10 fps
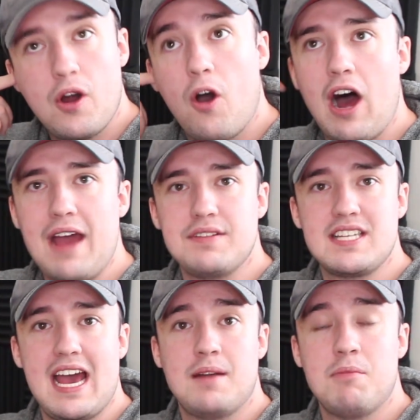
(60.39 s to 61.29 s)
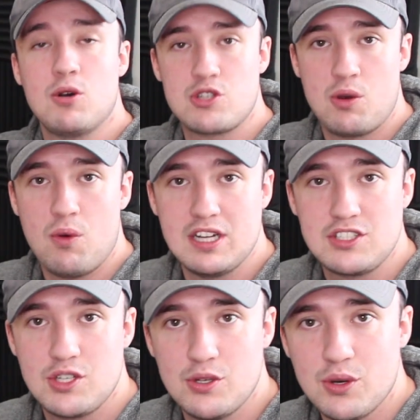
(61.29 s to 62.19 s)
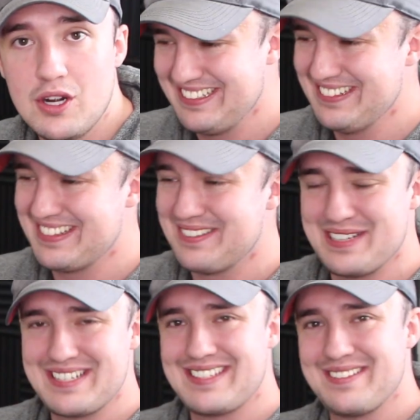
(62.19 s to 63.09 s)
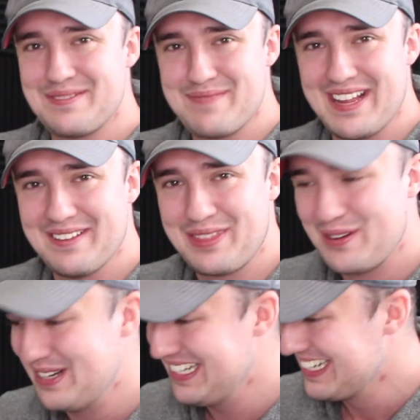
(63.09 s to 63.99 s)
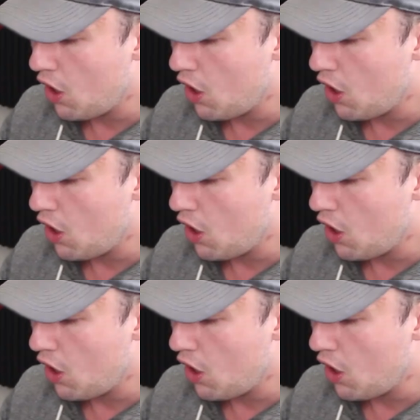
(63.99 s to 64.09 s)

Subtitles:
Oh, I have a Tana Mojo one too. You know the one she did with Bella Thorne?